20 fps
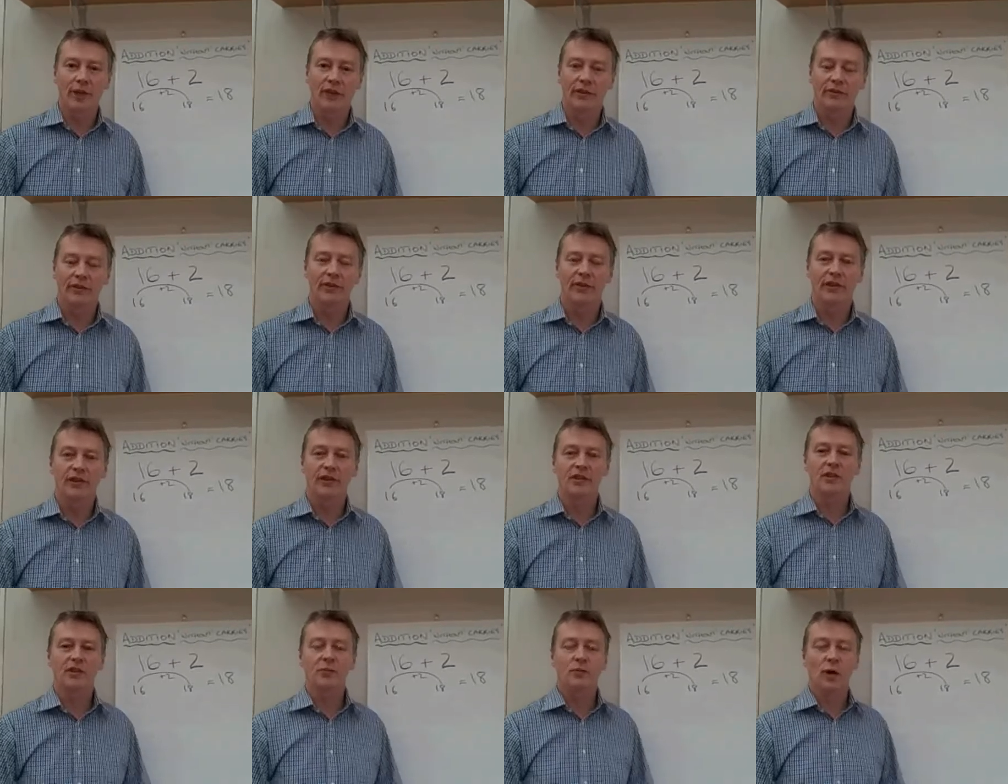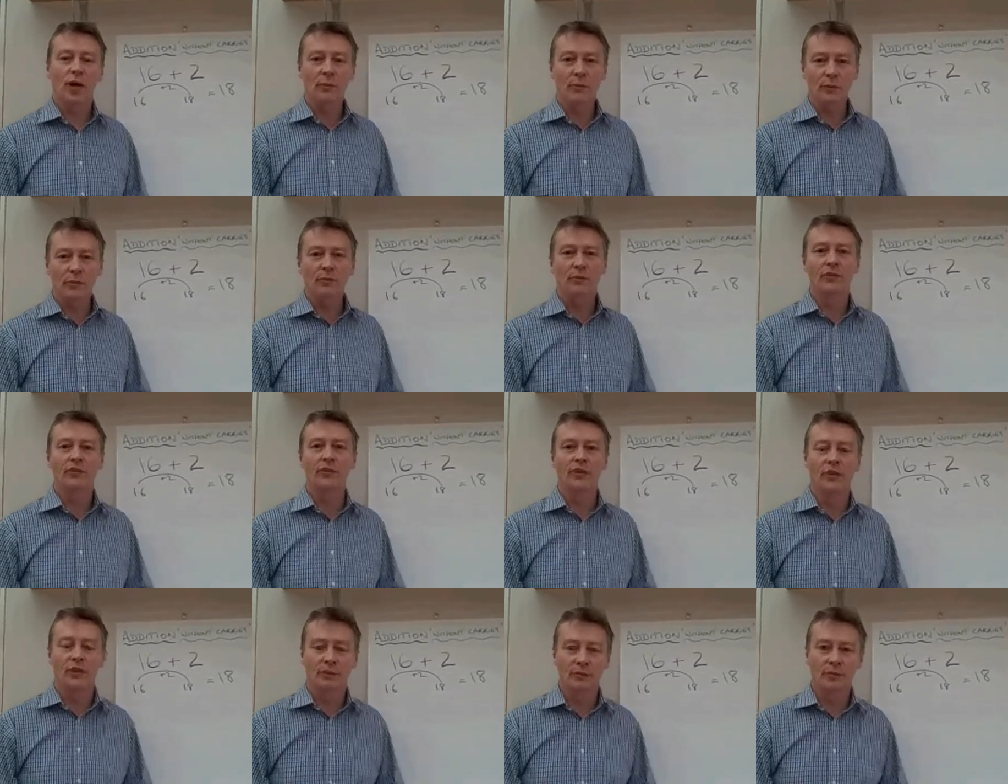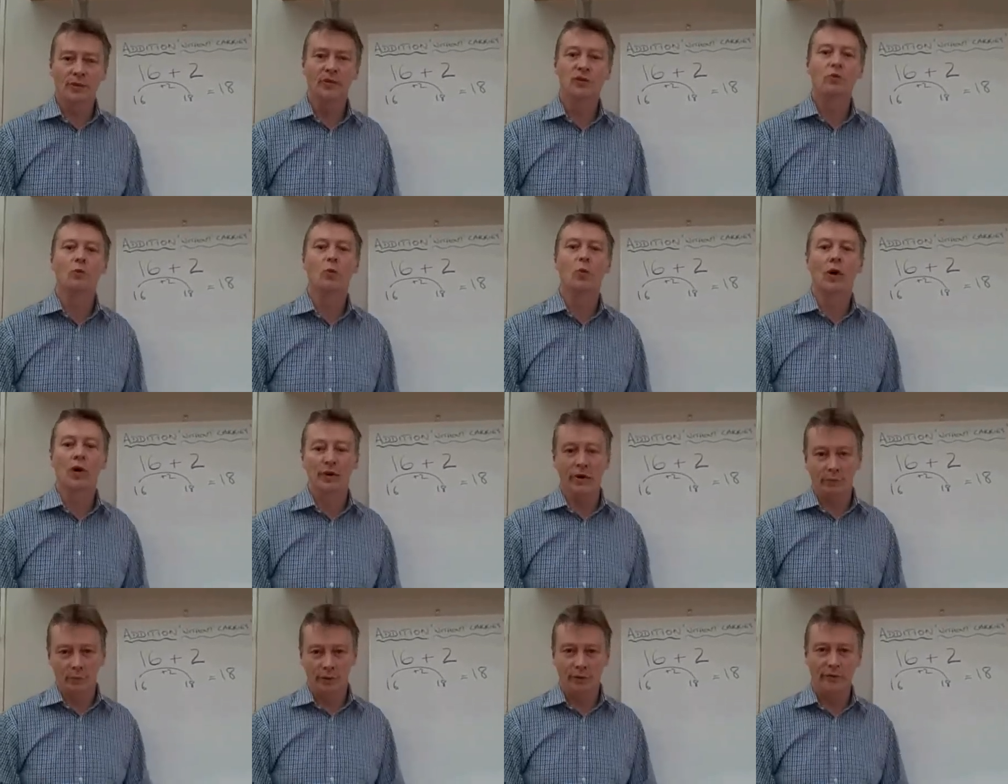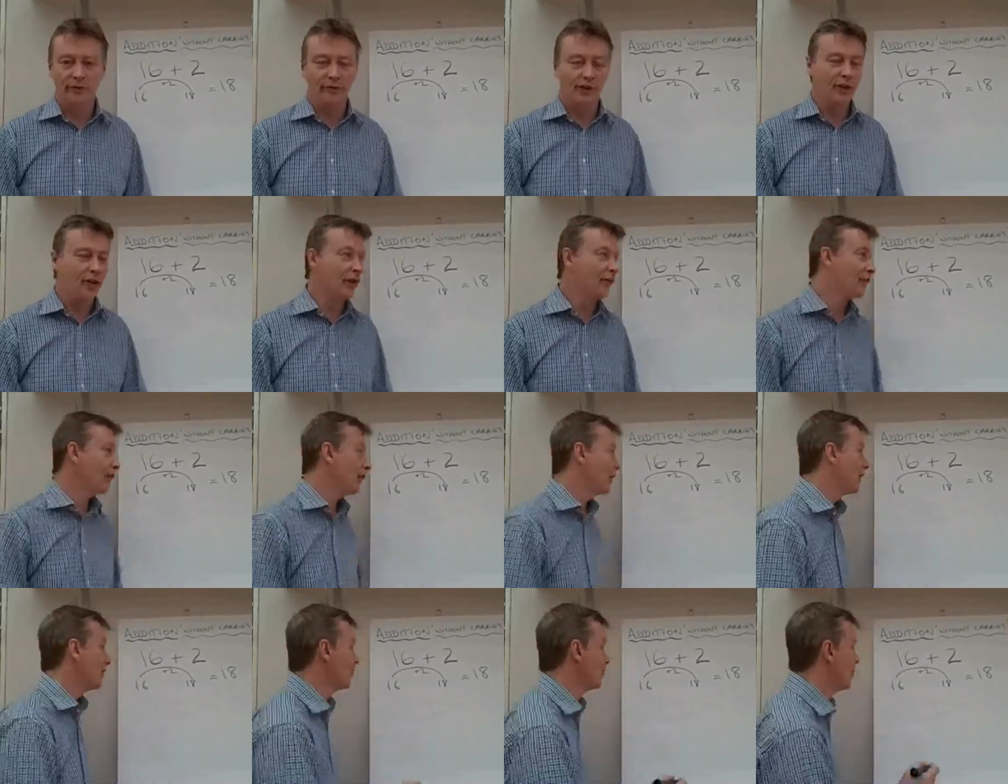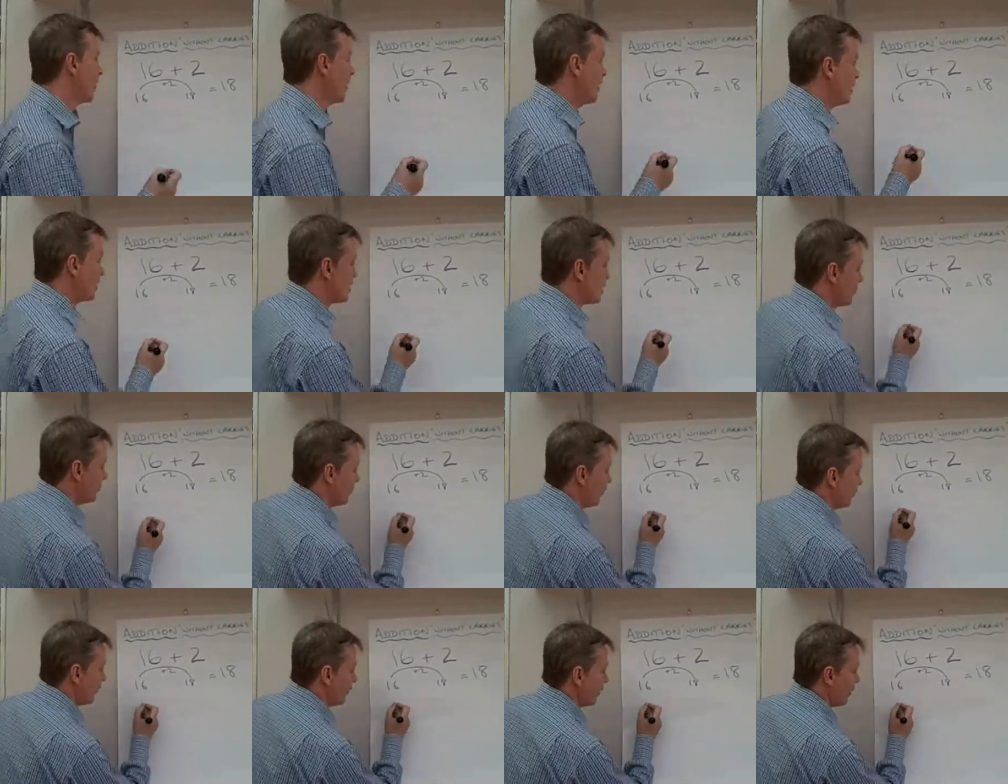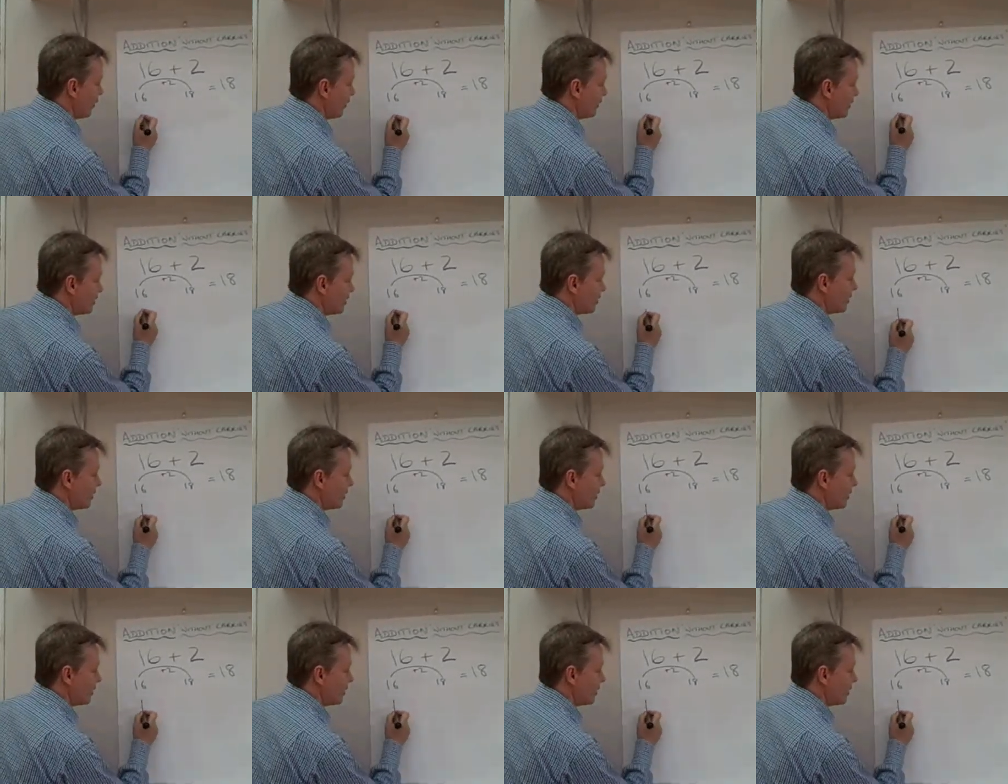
method is, is where we put the numbers one above the other. So we've got